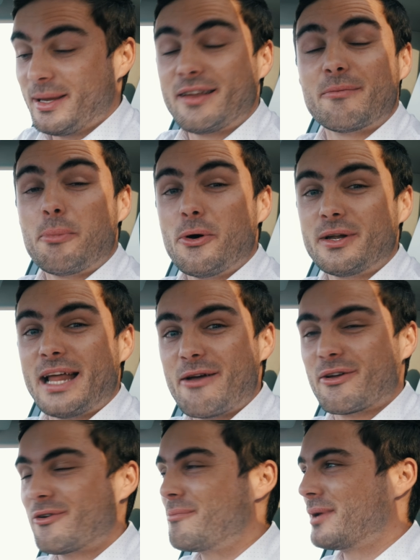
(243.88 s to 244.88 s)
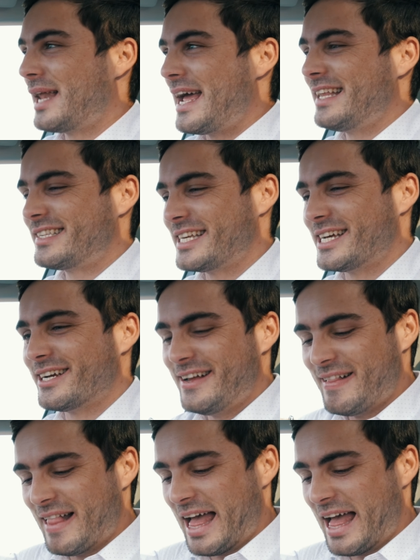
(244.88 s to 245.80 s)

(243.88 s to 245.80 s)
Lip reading: be putting out complaints here.